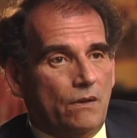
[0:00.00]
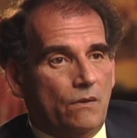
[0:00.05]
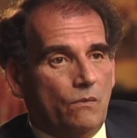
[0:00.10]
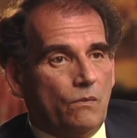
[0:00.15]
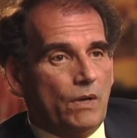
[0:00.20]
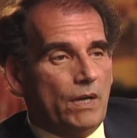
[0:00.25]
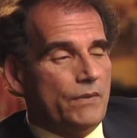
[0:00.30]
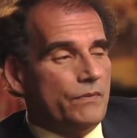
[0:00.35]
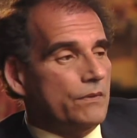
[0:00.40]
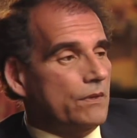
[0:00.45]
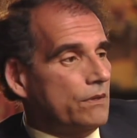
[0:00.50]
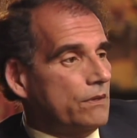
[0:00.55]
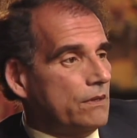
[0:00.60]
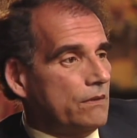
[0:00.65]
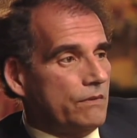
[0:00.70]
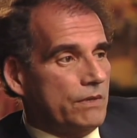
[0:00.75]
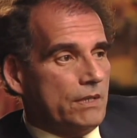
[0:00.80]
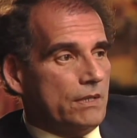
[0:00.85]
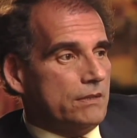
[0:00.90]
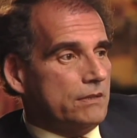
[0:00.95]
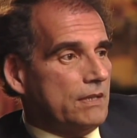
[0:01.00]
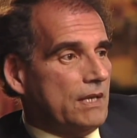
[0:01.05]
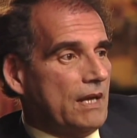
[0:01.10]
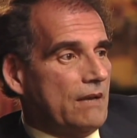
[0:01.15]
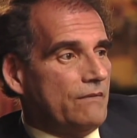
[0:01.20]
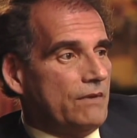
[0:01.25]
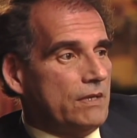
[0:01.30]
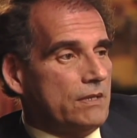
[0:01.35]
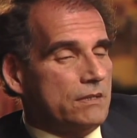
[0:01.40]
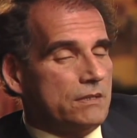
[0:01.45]
1, the theory doesn't
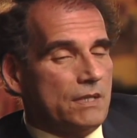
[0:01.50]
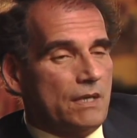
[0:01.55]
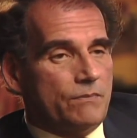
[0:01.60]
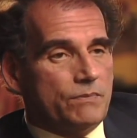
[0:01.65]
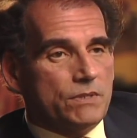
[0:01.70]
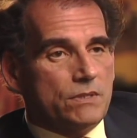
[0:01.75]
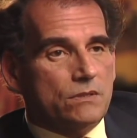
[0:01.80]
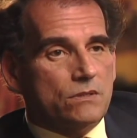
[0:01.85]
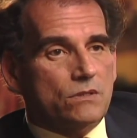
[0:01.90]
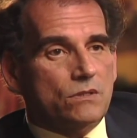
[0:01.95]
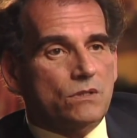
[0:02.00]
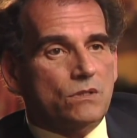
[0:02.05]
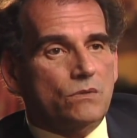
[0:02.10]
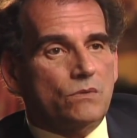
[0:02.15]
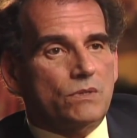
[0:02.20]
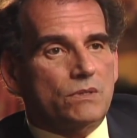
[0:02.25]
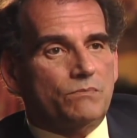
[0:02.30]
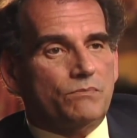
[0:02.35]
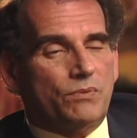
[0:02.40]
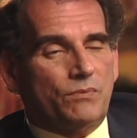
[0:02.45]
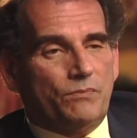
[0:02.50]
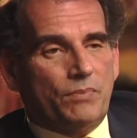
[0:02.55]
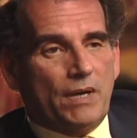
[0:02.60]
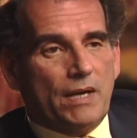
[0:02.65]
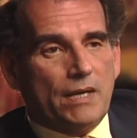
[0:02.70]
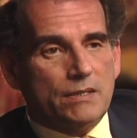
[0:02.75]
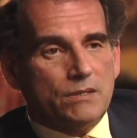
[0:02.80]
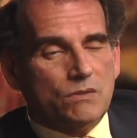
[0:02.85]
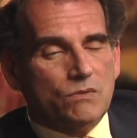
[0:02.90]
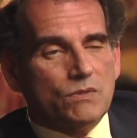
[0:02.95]
have any substance. 2, it's
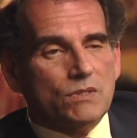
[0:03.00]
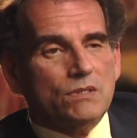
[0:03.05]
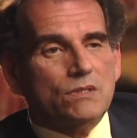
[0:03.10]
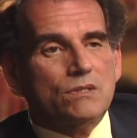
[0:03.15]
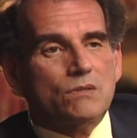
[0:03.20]
preposterous.